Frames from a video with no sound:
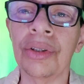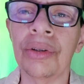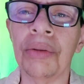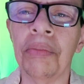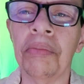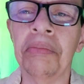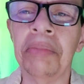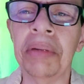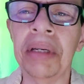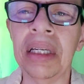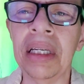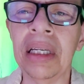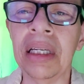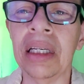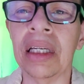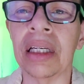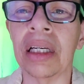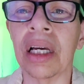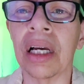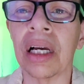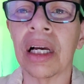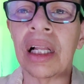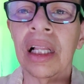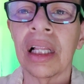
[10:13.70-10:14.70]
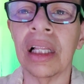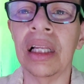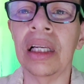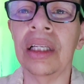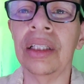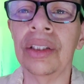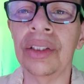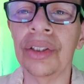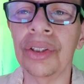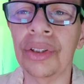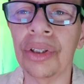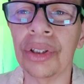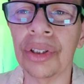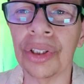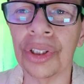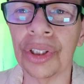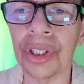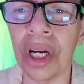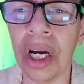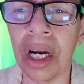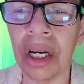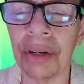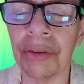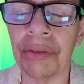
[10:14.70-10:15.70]
your being. Cleanse your
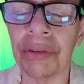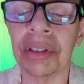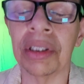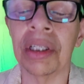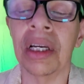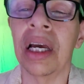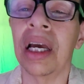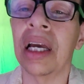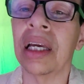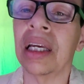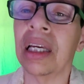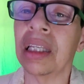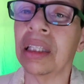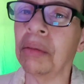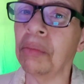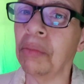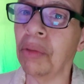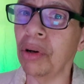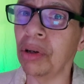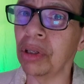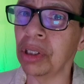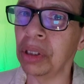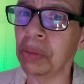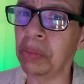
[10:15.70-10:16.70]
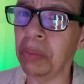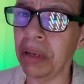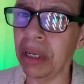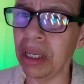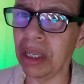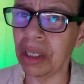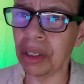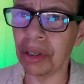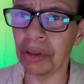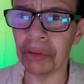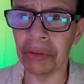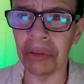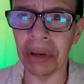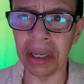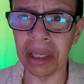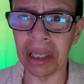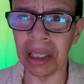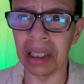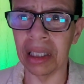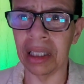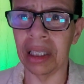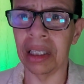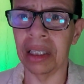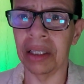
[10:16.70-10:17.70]
chakras. Get them all spinning
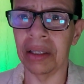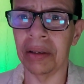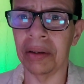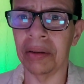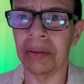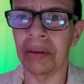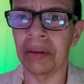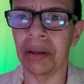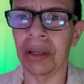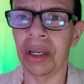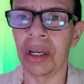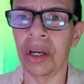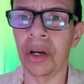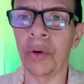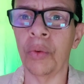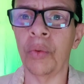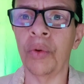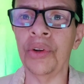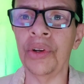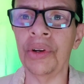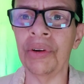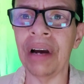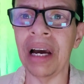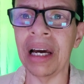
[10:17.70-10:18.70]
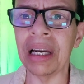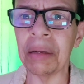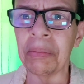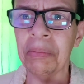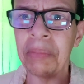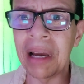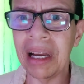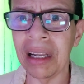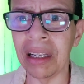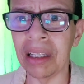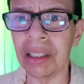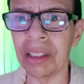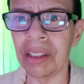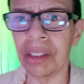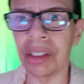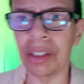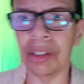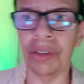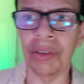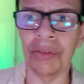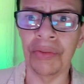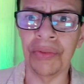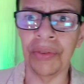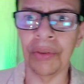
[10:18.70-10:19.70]
correctly. When you're out of balance
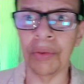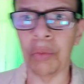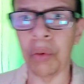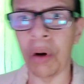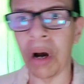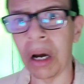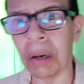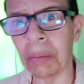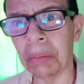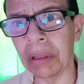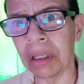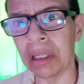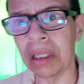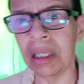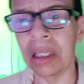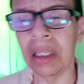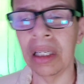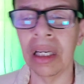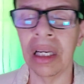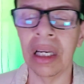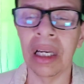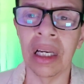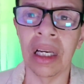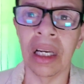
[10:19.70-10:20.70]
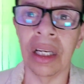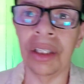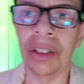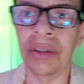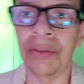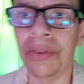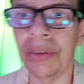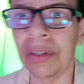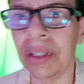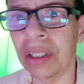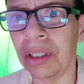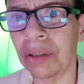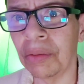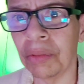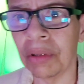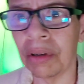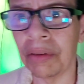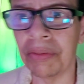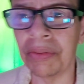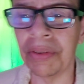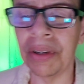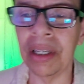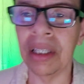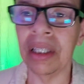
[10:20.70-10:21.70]
and you feel wobbly and you feel like you want
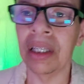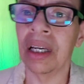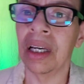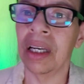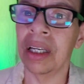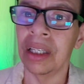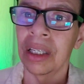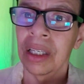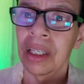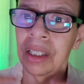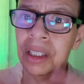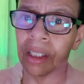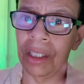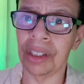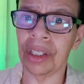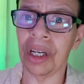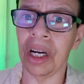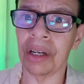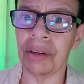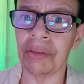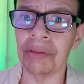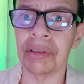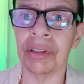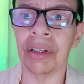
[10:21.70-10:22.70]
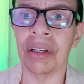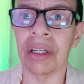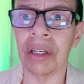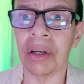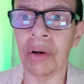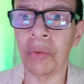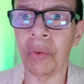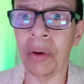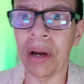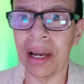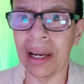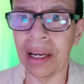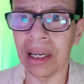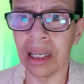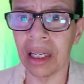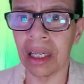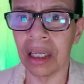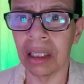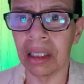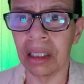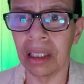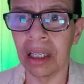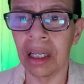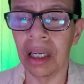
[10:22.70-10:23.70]
to faint, chakras are out of whack.
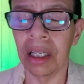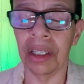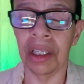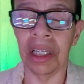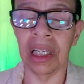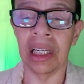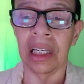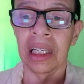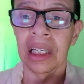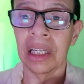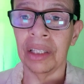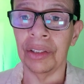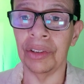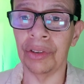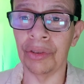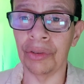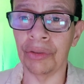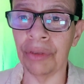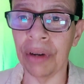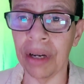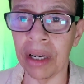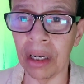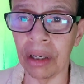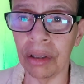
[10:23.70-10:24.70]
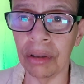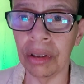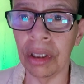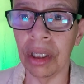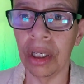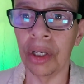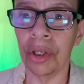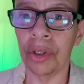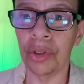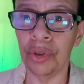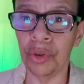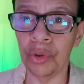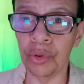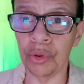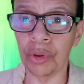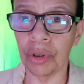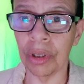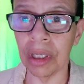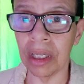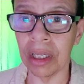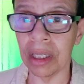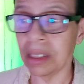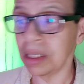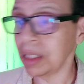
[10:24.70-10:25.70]
You got to get your ground
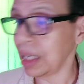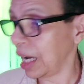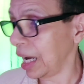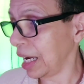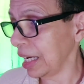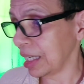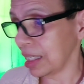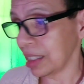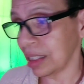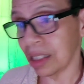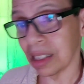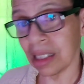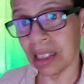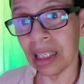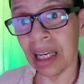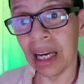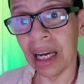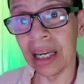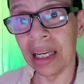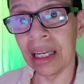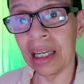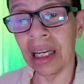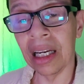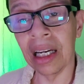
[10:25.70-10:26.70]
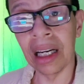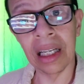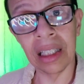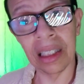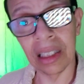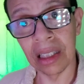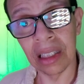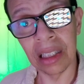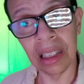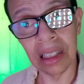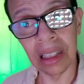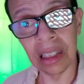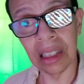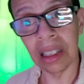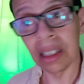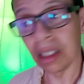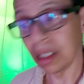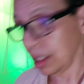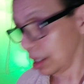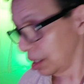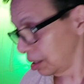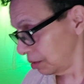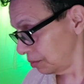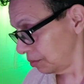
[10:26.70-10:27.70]
neutralized. I can lie on this
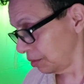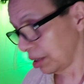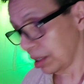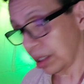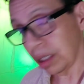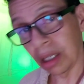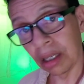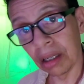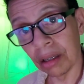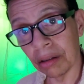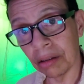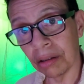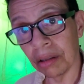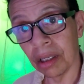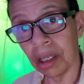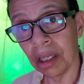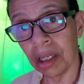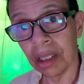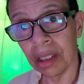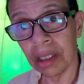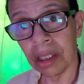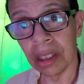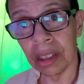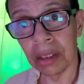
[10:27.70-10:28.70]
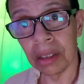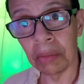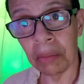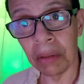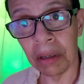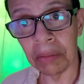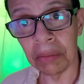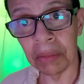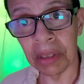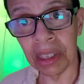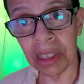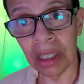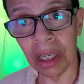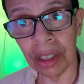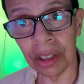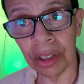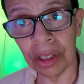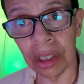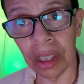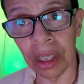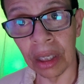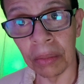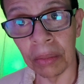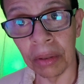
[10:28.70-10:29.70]
right here, this massage
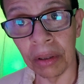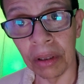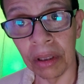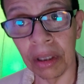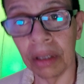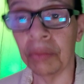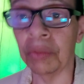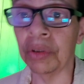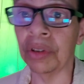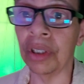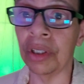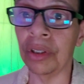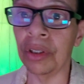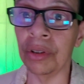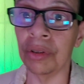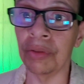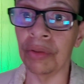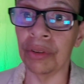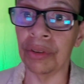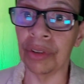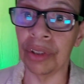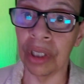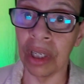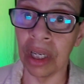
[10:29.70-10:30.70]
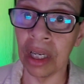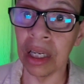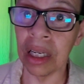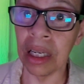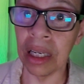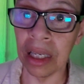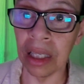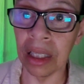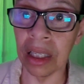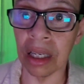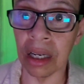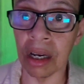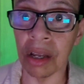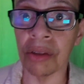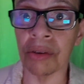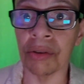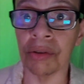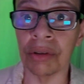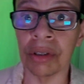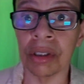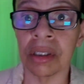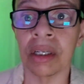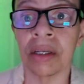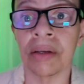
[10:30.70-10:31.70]
table, which I use with healing
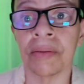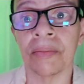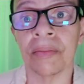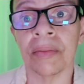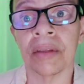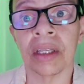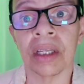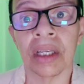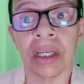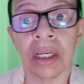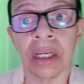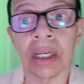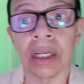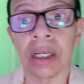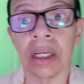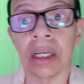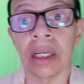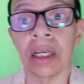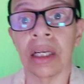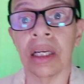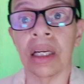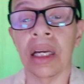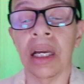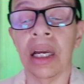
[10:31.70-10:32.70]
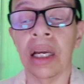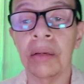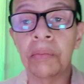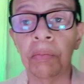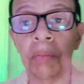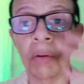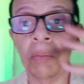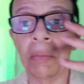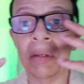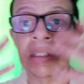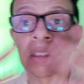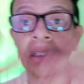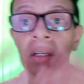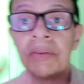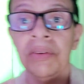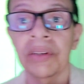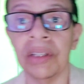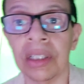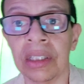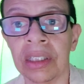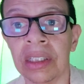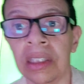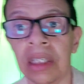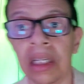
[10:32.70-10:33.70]
others, and put myself
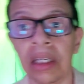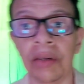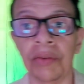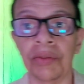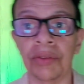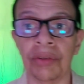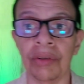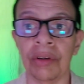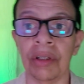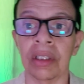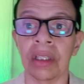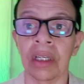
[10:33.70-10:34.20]
in a state of